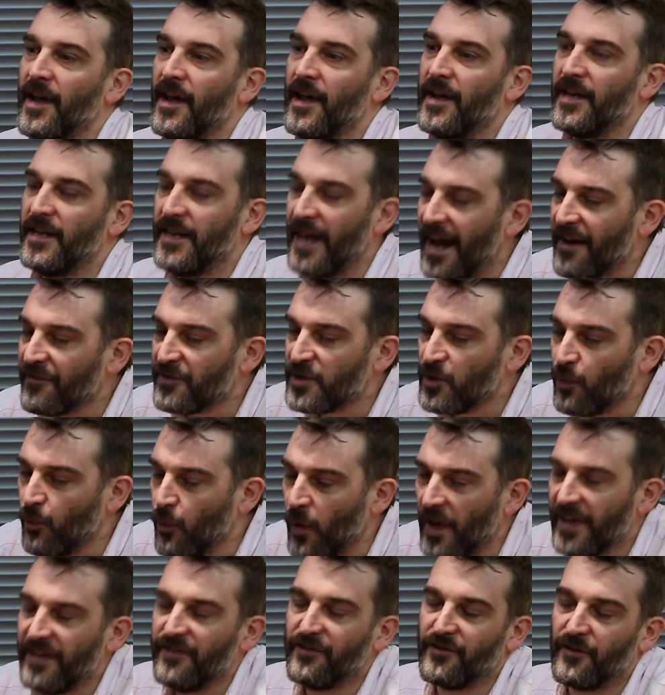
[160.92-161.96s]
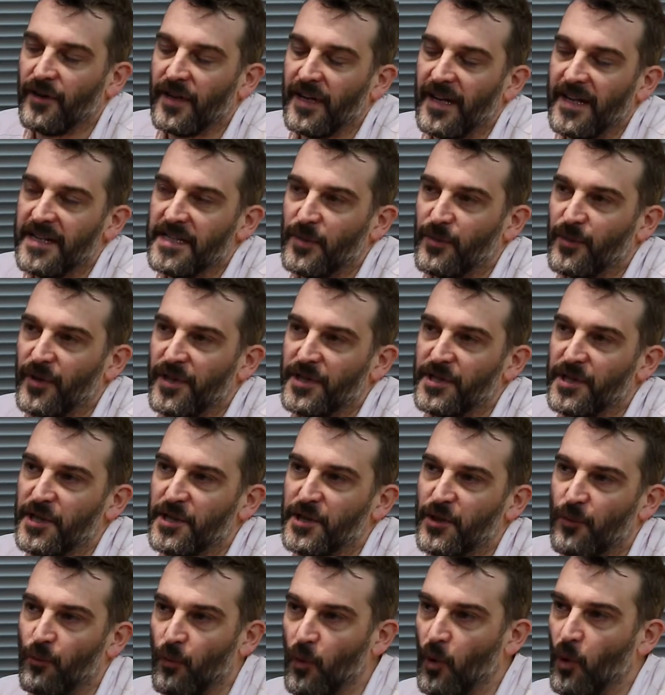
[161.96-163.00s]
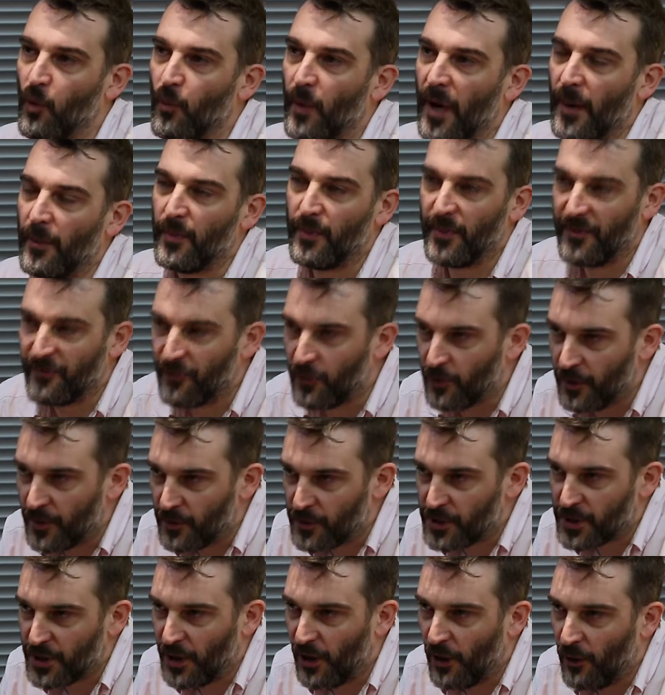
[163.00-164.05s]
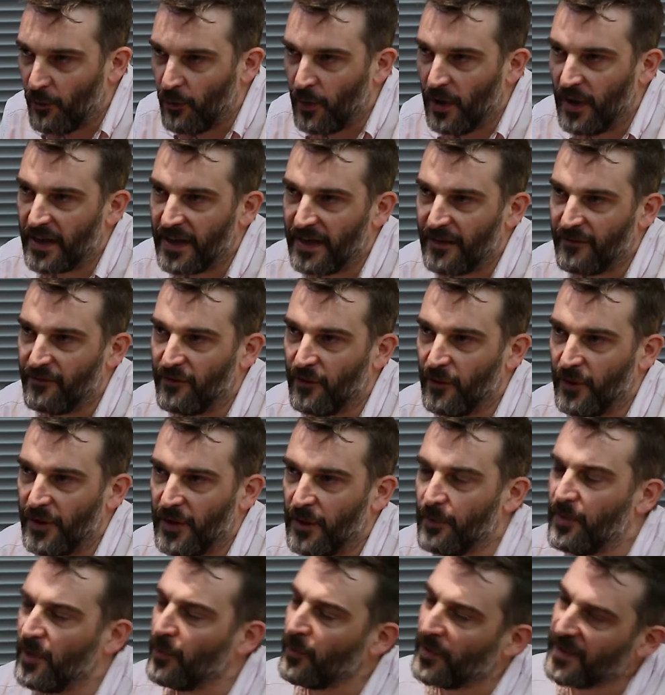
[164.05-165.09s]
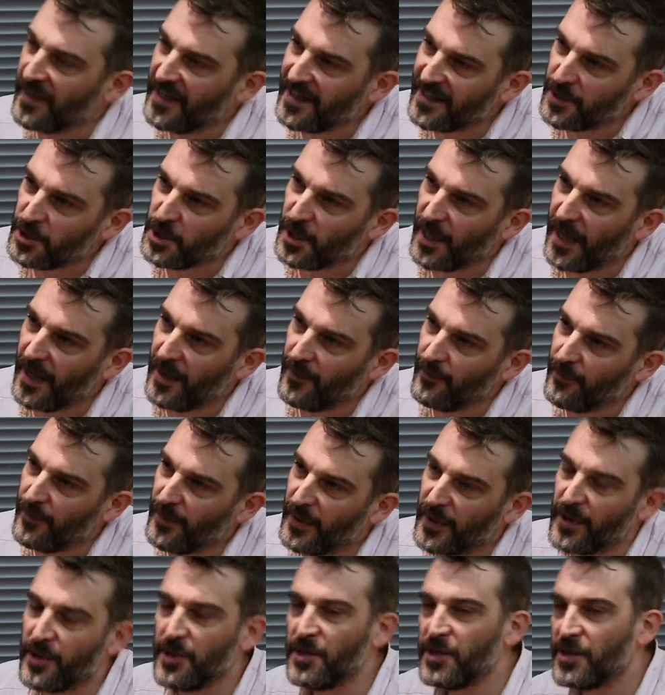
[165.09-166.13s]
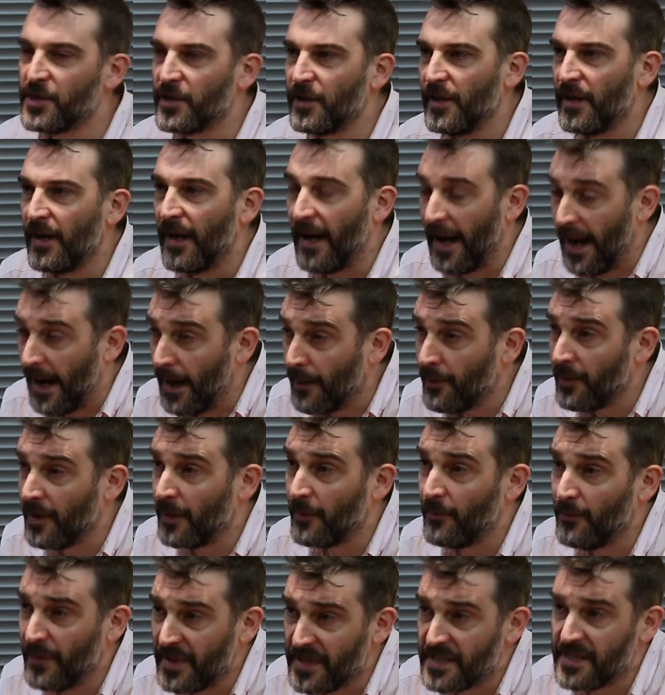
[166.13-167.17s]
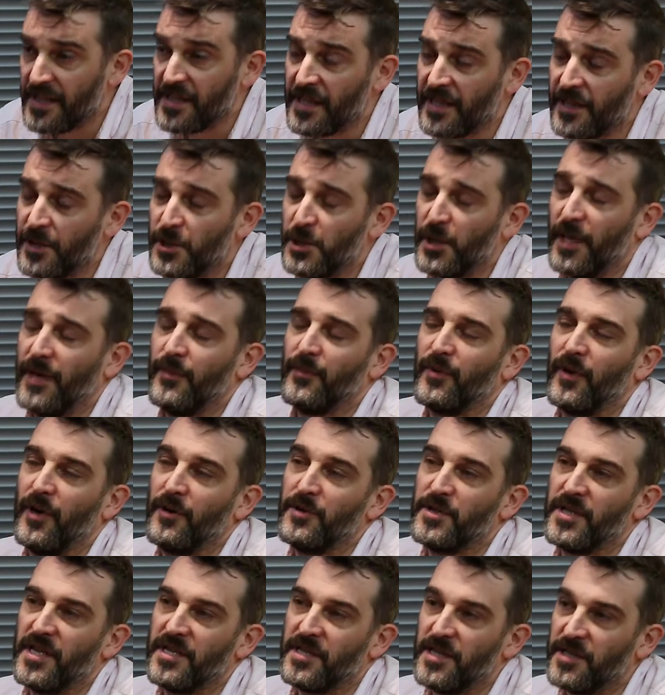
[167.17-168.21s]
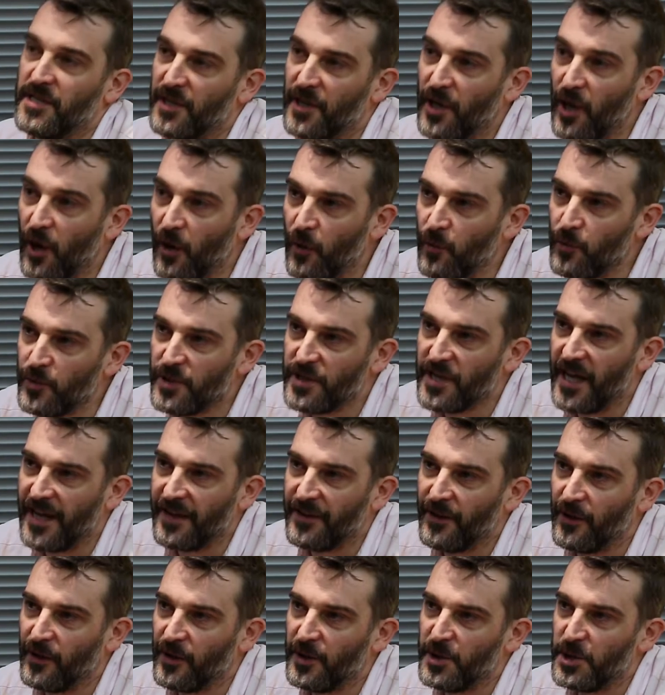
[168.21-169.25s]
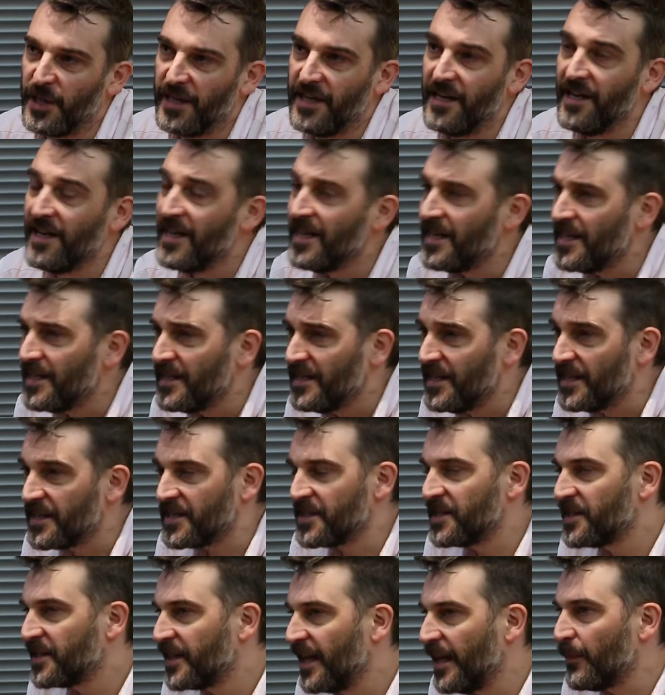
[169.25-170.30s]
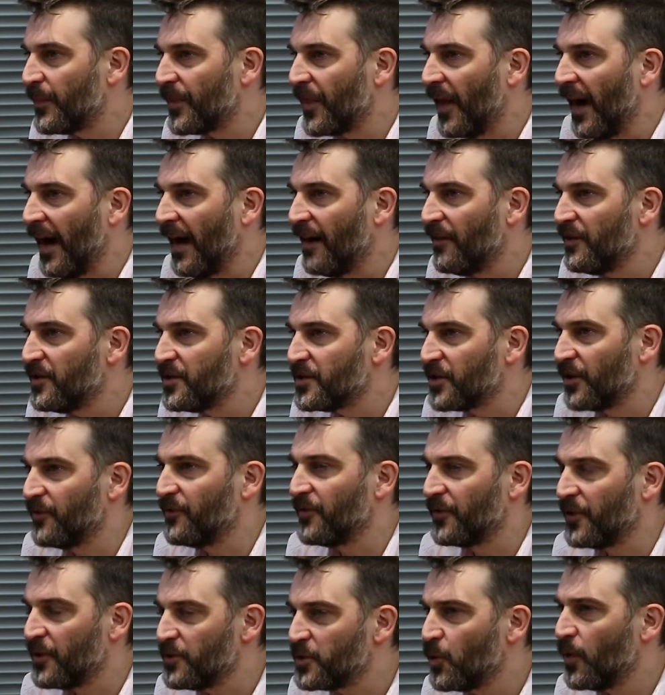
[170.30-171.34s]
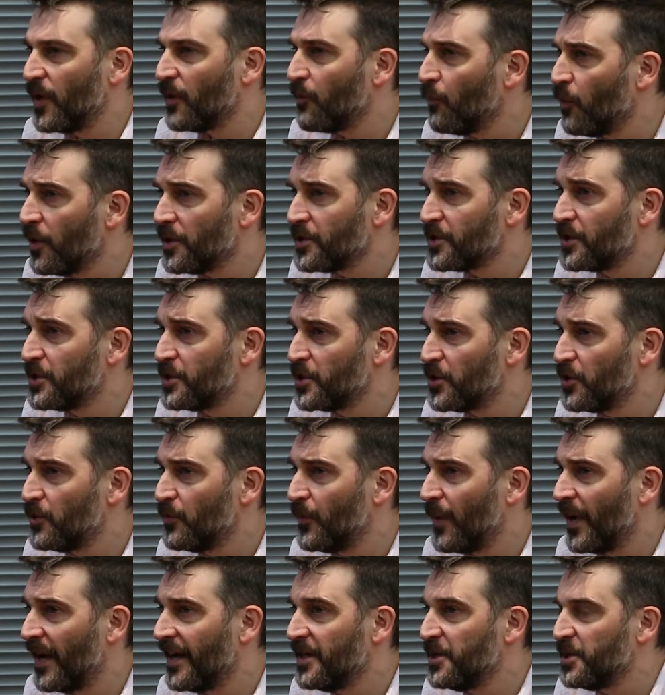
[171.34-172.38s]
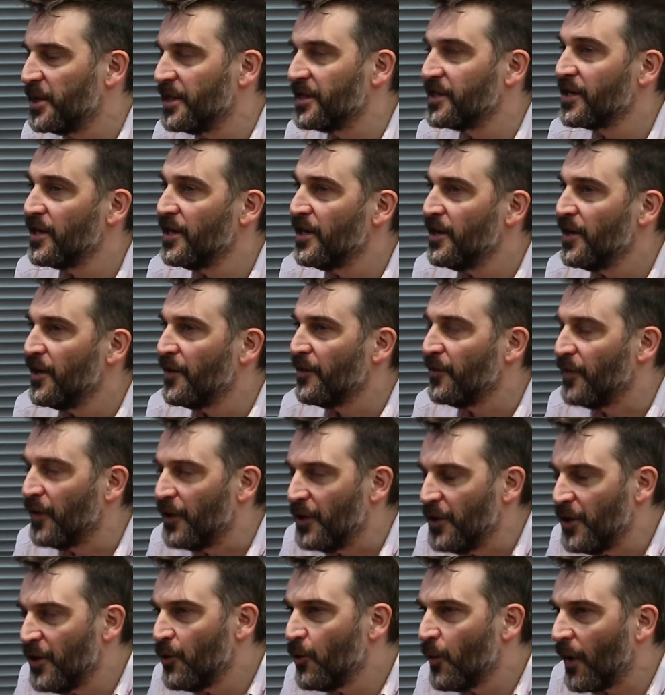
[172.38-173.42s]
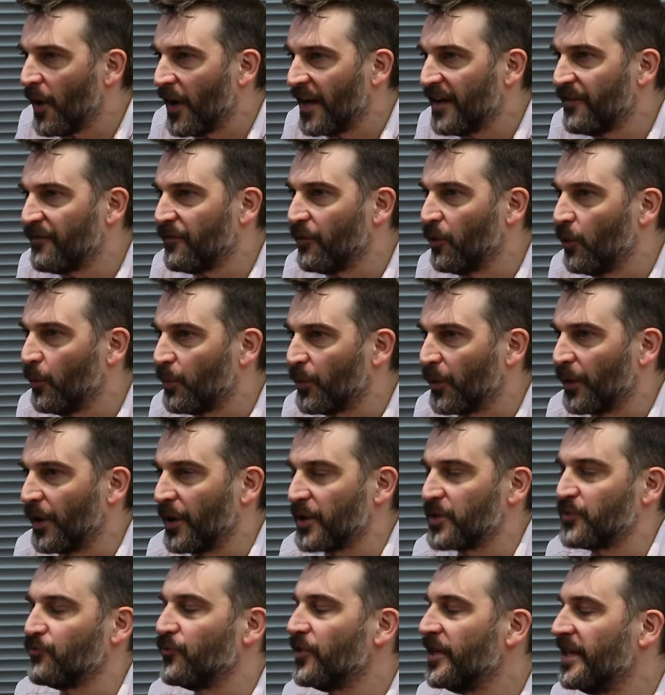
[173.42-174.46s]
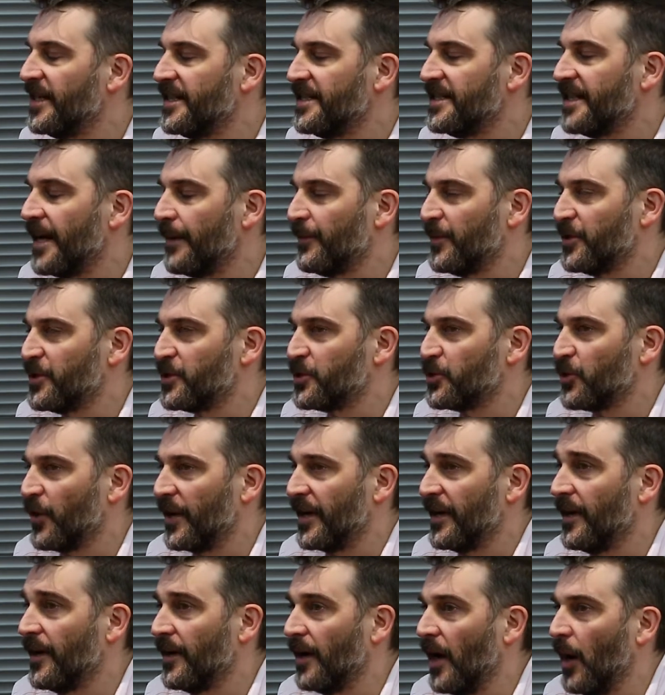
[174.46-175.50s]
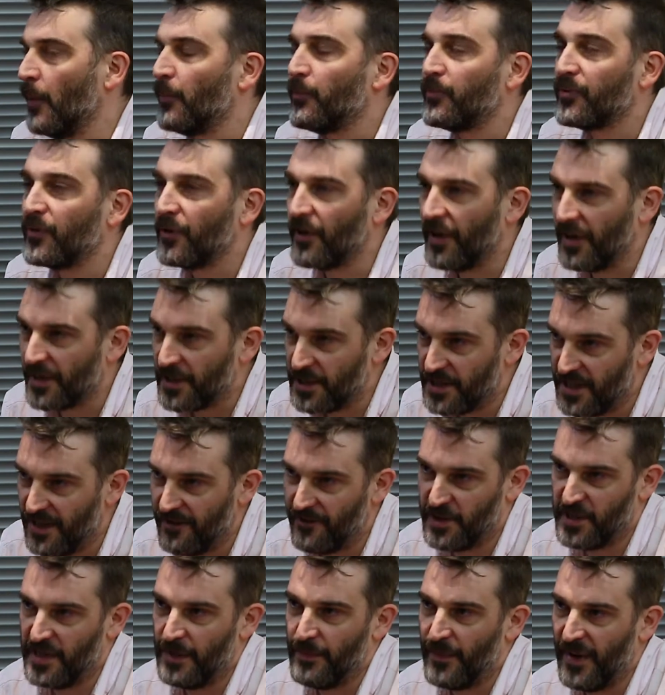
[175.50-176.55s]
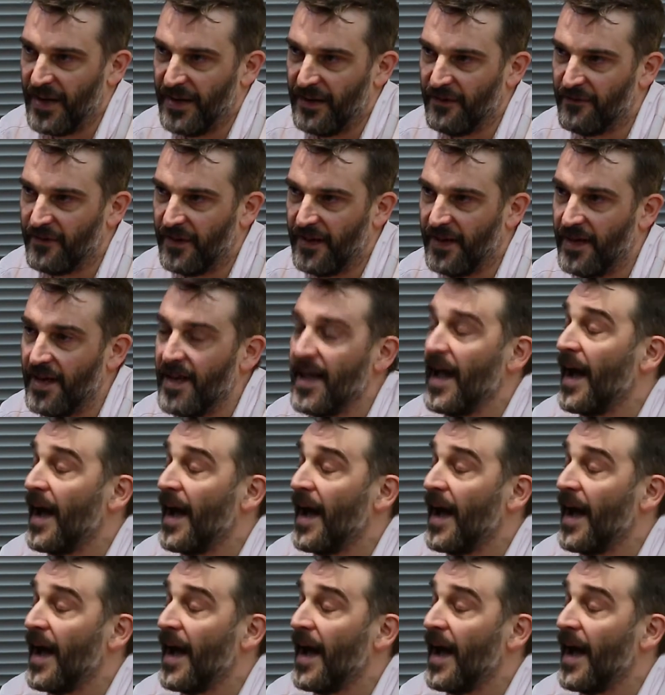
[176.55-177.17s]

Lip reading: You have to wait for a laser printer to warm up before it will start working for you. But with inkjet, because our business inkjet process is a cold technology, you skip that. So for those quick 1 and 2 pages, the new A4 products really demonstrate a productivity benefit.